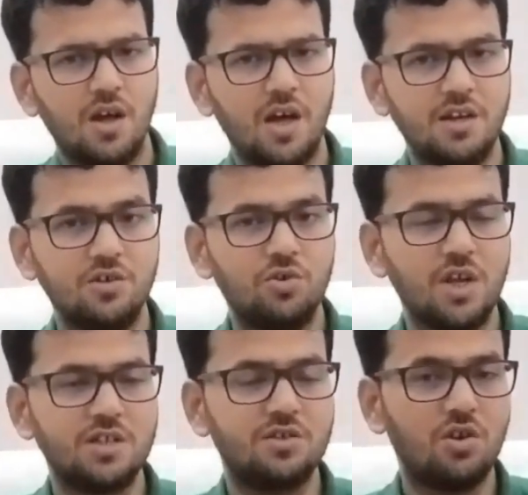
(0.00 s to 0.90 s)
and you
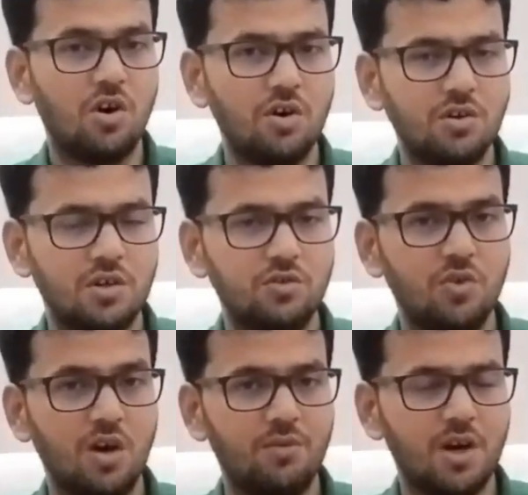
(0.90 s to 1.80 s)

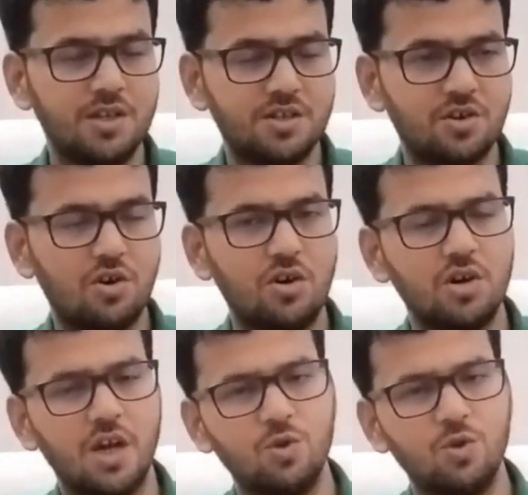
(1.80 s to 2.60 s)
have a strong